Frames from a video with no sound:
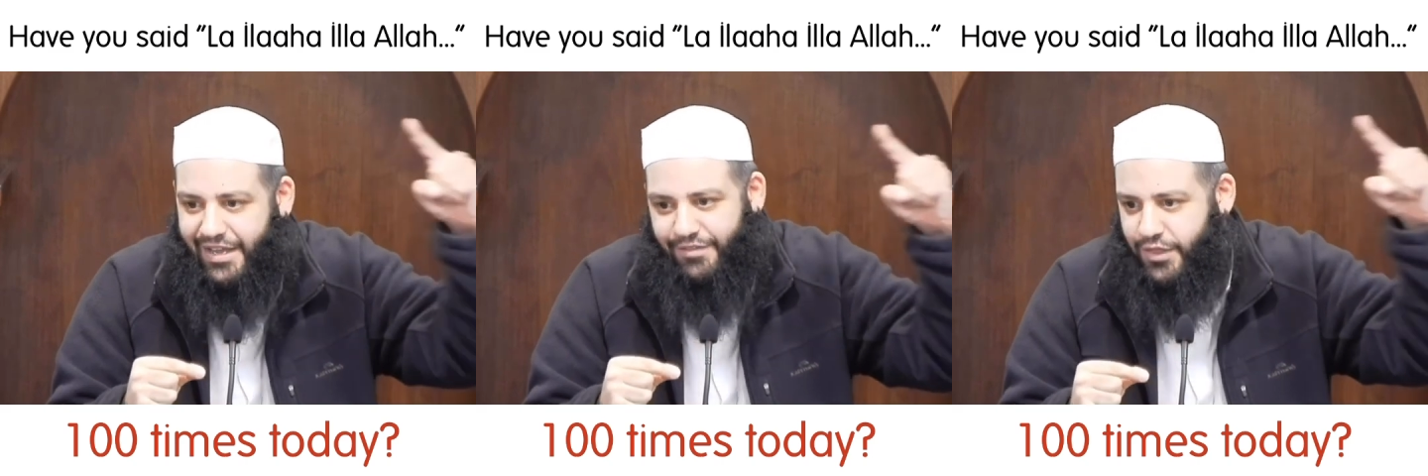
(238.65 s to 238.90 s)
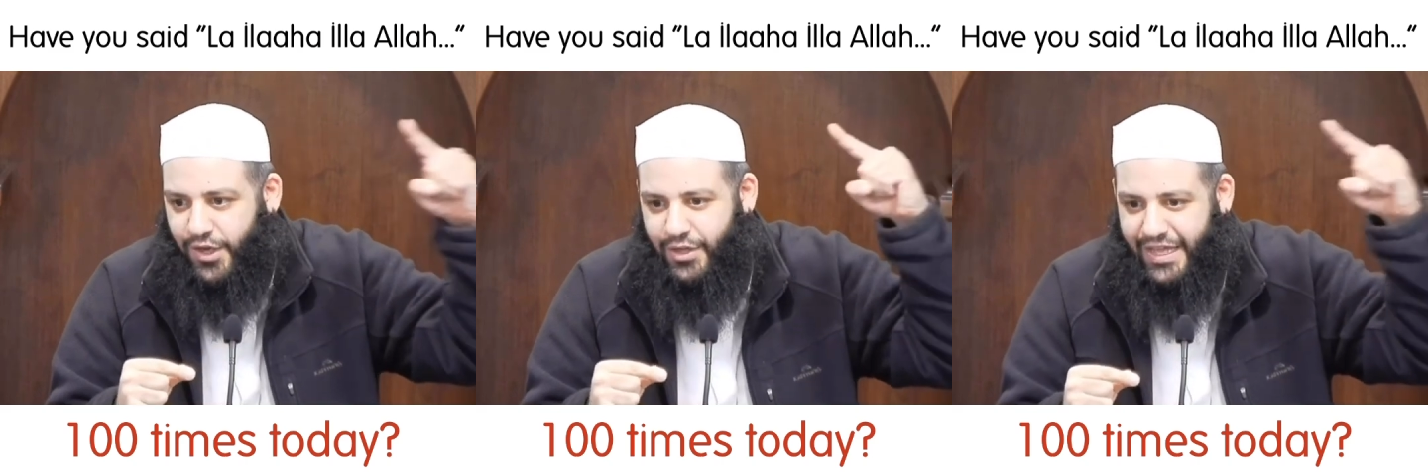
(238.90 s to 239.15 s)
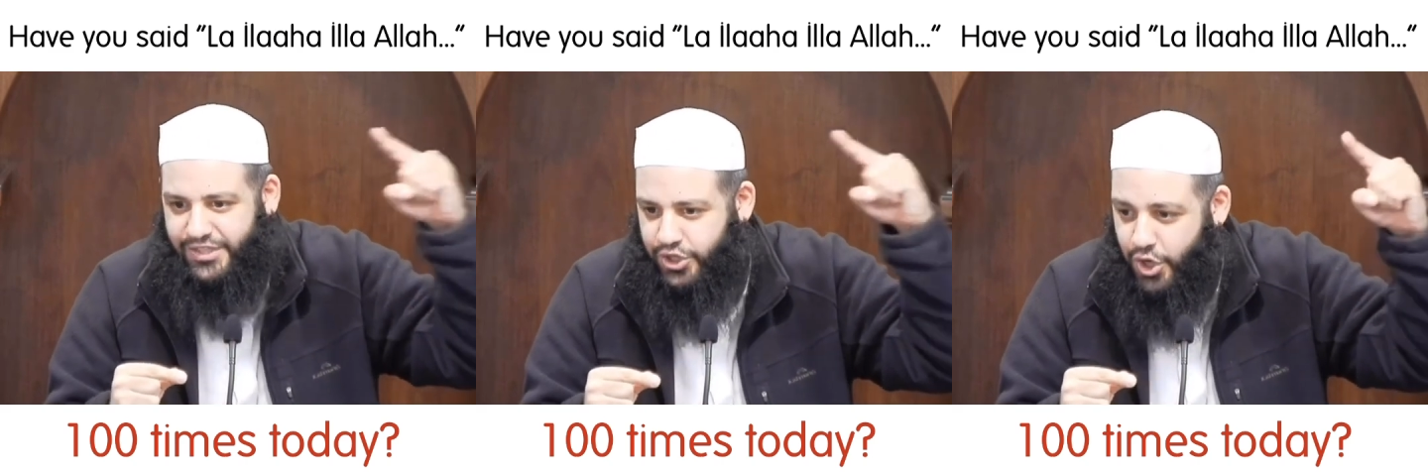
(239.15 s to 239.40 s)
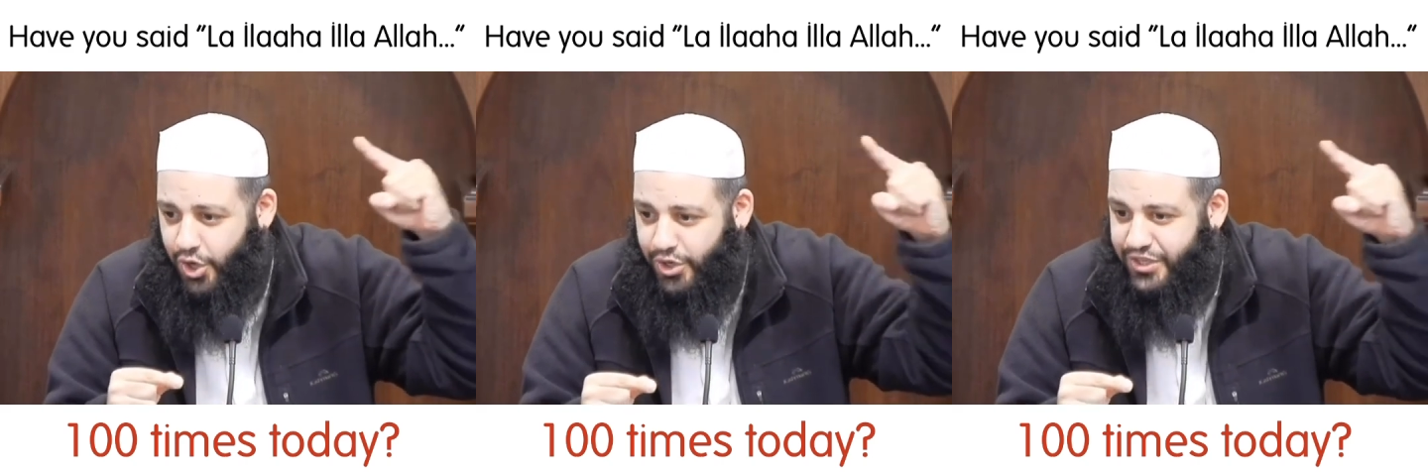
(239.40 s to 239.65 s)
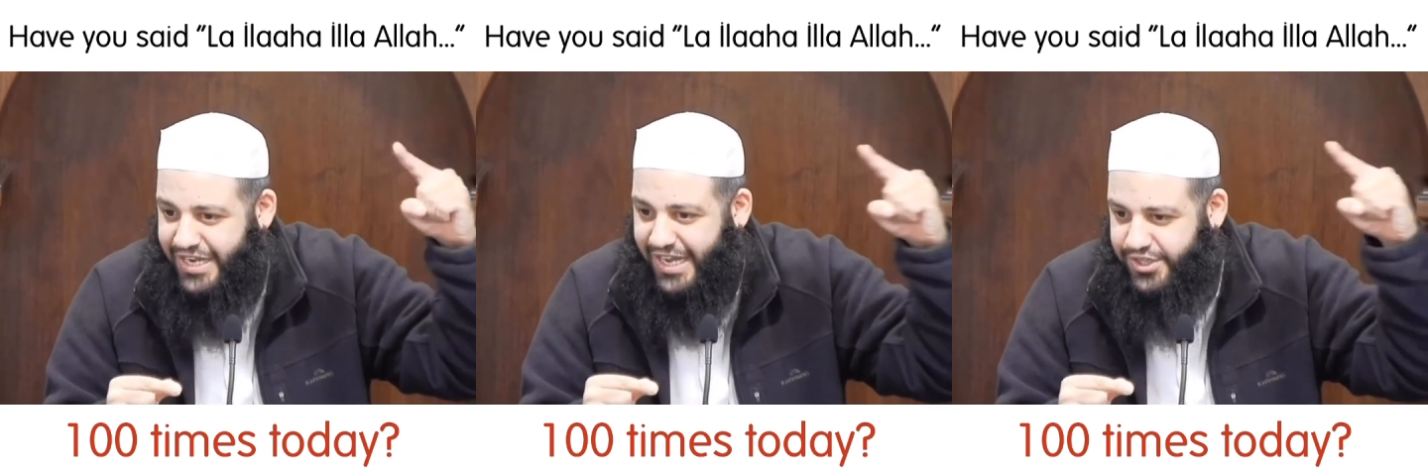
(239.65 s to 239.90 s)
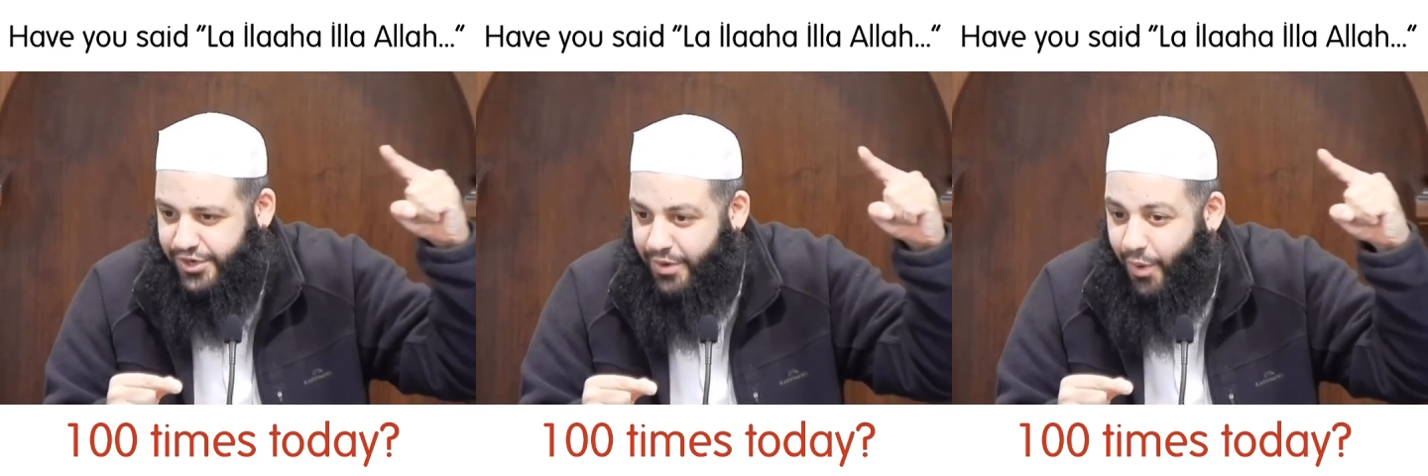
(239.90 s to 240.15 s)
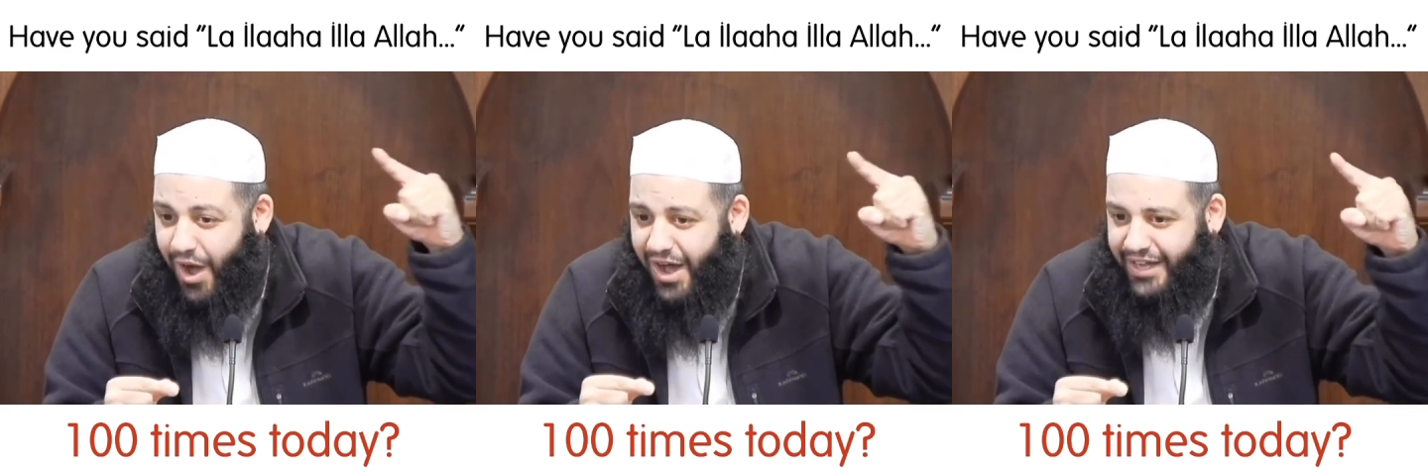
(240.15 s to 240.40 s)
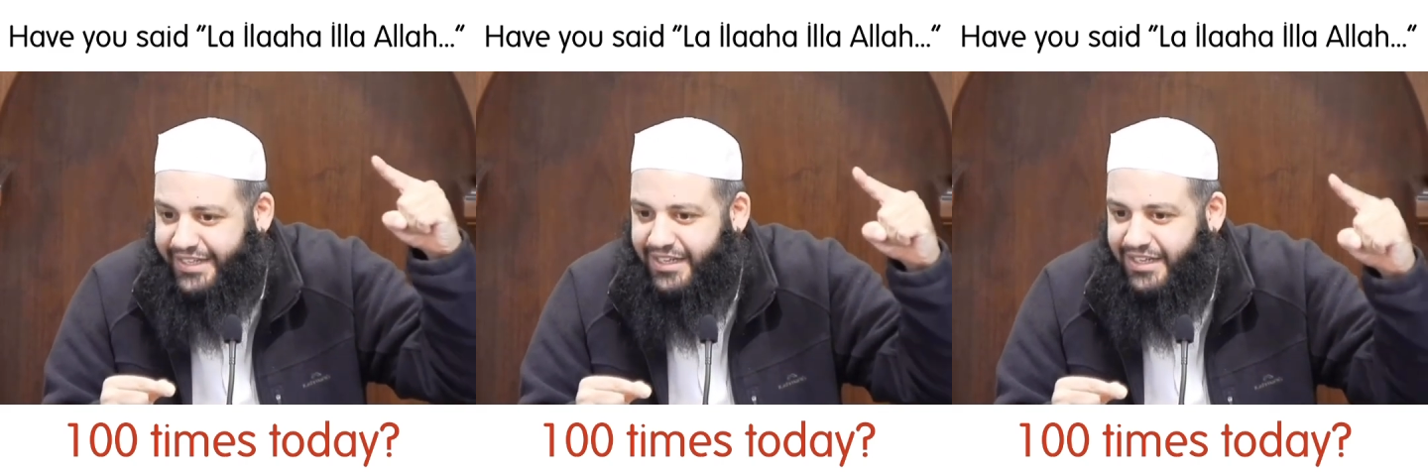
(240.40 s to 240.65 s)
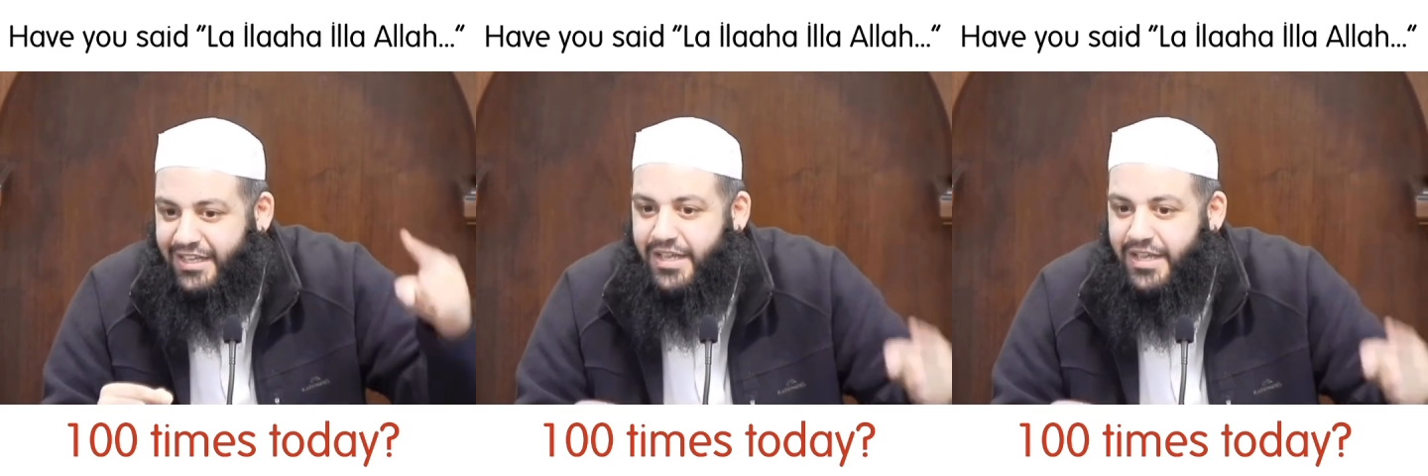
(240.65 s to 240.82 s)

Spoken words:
even though that's huge as a reward,